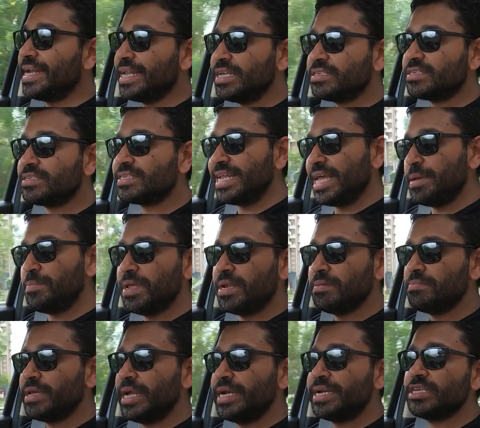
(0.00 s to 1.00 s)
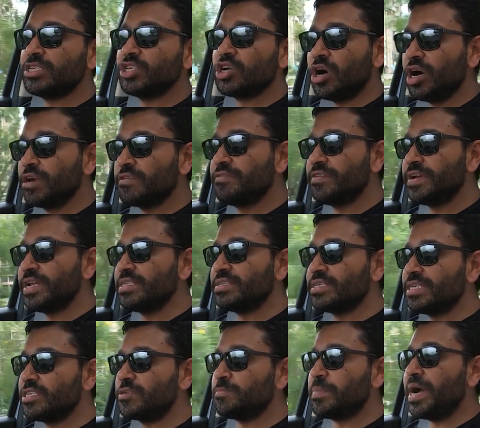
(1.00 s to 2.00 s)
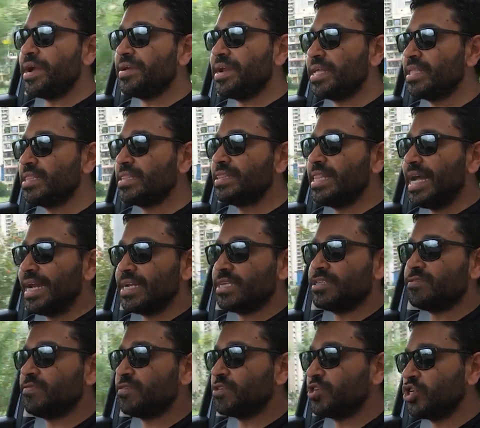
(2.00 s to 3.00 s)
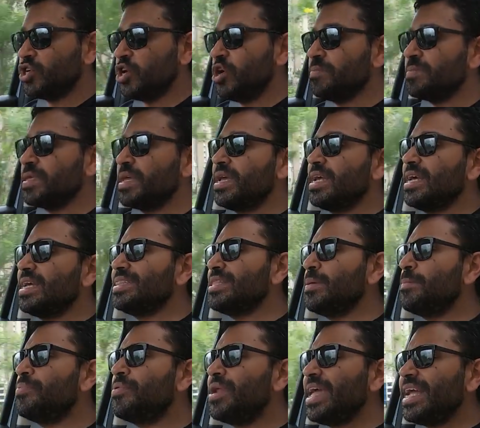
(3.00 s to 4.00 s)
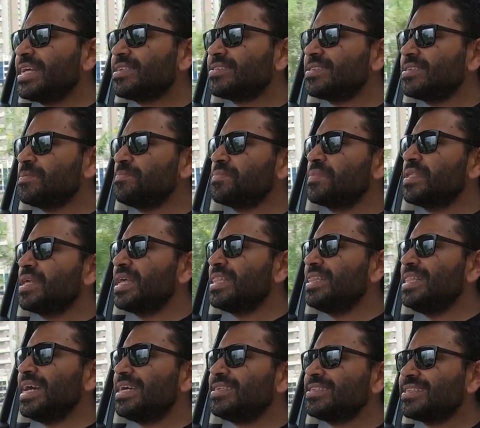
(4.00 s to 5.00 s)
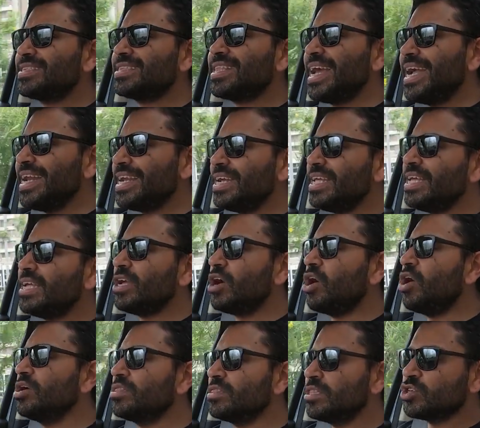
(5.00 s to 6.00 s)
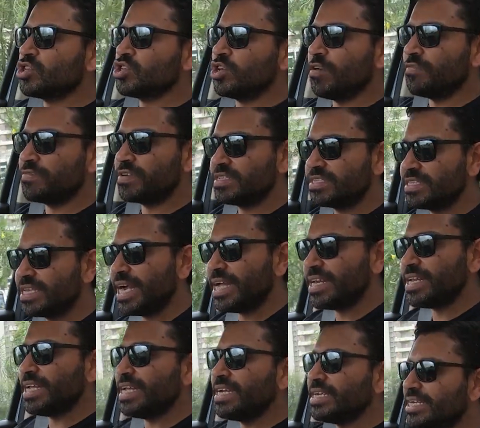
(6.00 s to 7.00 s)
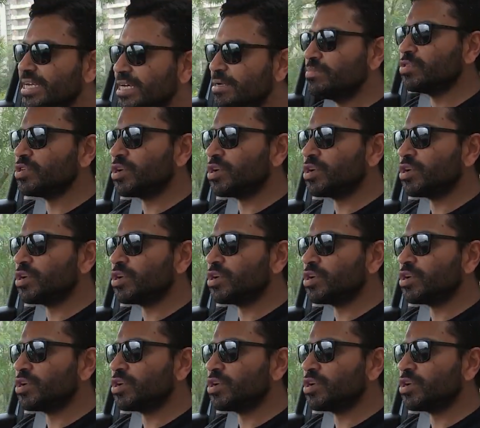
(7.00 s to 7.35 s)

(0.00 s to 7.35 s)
is stable, it is confidence inspiring, that is for sure. The brakes, they are slightly on the softer side in terms